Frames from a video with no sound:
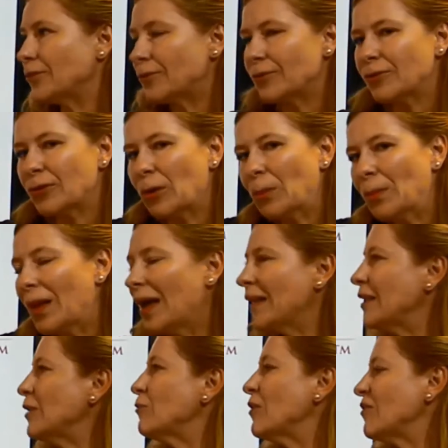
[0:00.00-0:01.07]
You could
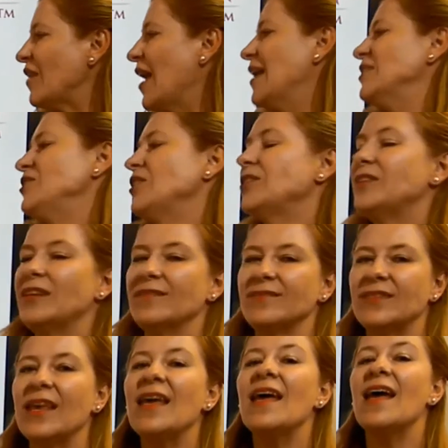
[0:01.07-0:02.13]
combine it with
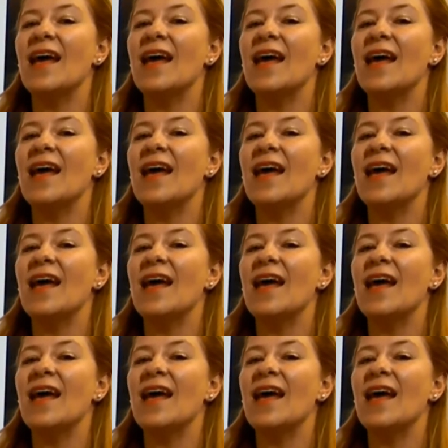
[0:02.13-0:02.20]
adjectives.